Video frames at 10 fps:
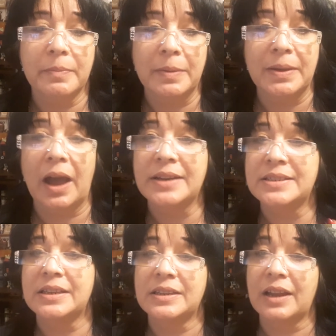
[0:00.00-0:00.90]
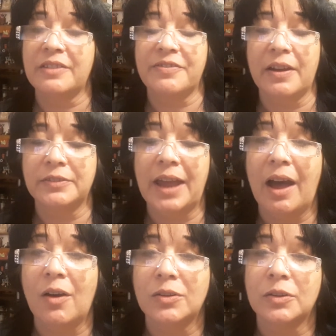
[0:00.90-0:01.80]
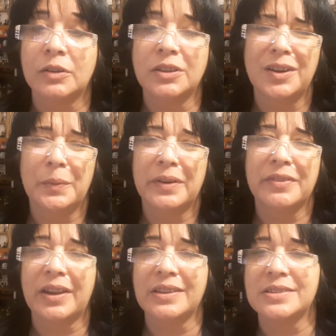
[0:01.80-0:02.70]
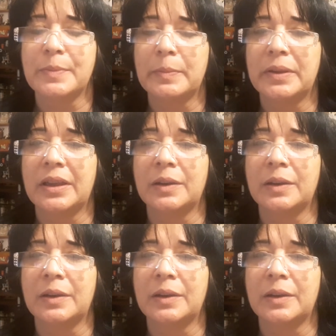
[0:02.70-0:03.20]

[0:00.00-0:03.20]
that maybe I did and I found out, or, you know, whatever case may be.